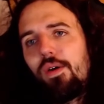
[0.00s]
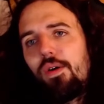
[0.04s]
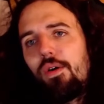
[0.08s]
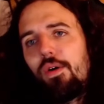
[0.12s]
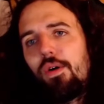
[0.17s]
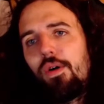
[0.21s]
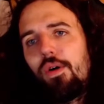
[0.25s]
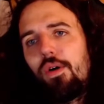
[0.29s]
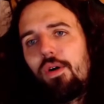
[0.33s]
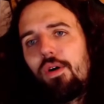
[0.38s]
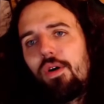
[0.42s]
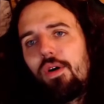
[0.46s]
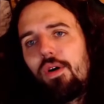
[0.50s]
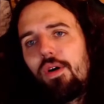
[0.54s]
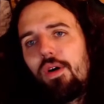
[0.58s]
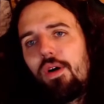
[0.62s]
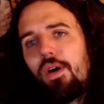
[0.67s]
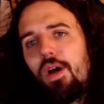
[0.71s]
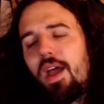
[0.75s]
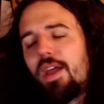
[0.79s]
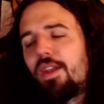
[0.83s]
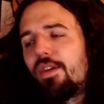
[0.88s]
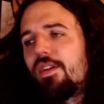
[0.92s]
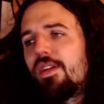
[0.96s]
Oh,
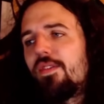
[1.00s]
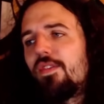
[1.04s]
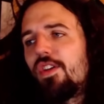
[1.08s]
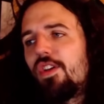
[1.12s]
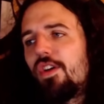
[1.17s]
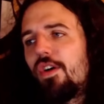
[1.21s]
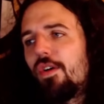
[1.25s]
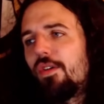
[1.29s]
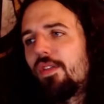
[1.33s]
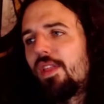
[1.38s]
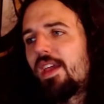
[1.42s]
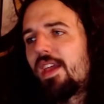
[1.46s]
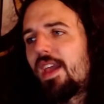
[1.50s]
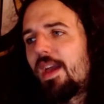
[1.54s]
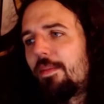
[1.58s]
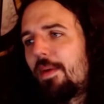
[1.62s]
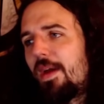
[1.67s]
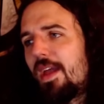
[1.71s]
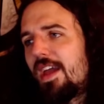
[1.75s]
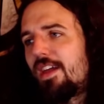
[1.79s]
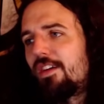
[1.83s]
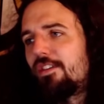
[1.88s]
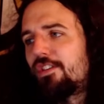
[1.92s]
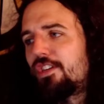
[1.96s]
I don't even know, like,
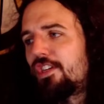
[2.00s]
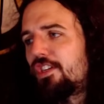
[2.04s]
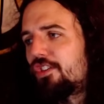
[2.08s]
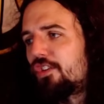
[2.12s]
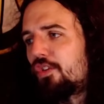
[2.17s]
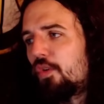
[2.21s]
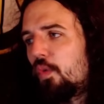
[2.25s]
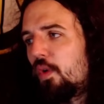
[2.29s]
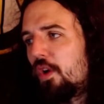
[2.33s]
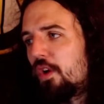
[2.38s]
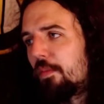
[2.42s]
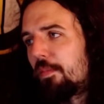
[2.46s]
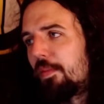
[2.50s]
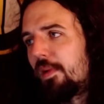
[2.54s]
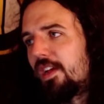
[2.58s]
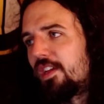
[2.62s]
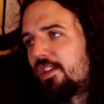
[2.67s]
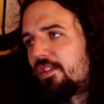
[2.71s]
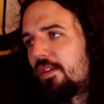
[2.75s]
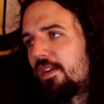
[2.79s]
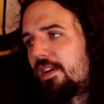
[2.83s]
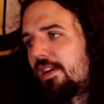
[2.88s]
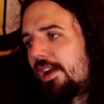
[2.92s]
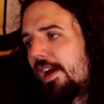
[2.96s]
my energy's in a weird
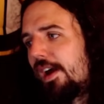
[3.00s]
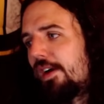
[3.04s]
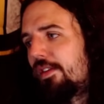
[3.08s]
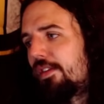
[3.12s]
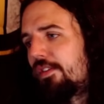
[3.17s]
place right now.